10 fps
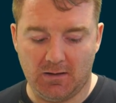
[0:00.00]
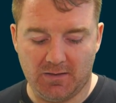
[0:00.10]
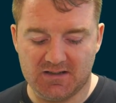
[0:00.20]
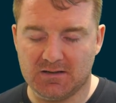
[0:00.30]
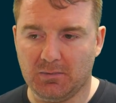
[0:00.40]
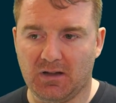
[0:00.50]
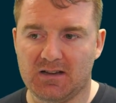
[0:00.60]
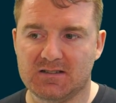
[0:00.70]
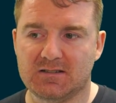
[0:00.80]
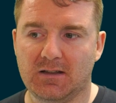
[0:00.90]
this
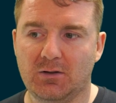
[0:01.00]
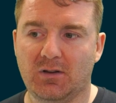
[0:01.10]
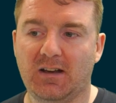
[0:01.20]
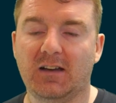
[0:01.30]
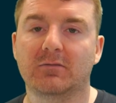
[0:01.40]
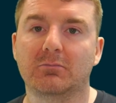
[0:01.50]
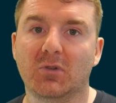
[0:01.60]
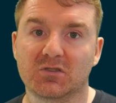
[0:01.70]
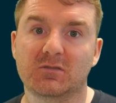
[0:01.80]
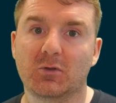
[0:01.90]
implies that you can have
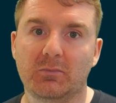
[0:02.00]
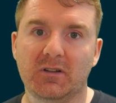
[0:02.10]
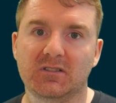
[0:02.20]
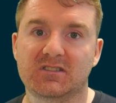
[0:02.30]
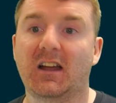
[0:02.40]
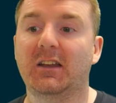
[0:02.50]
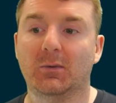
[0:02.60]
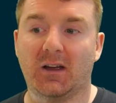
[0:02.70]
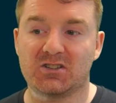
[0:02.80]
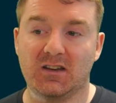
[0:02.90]
multiple builders, and you
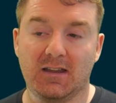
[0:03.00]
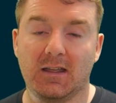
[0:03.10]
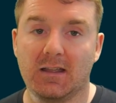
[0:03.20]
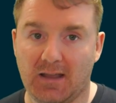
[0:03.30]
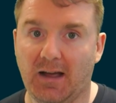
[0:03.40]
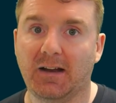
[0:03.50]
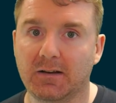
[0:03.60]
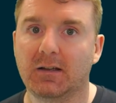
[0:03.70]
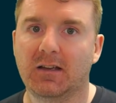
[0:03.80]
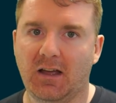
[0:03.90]
actually can
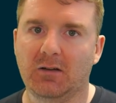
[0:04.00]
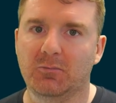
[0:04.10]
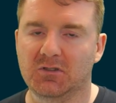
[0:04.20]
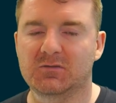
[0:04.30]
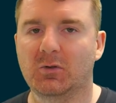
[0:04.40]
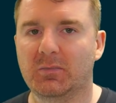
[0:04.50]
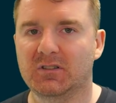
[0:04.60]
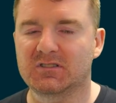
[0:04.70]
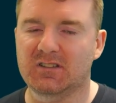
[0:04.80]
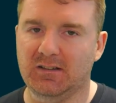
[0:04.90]
have multiple
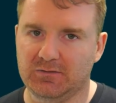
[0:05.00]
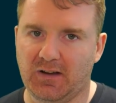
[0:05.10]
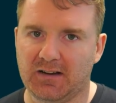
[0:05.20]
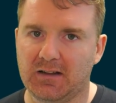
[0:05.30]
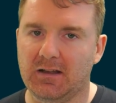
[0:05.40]
builders. In fact,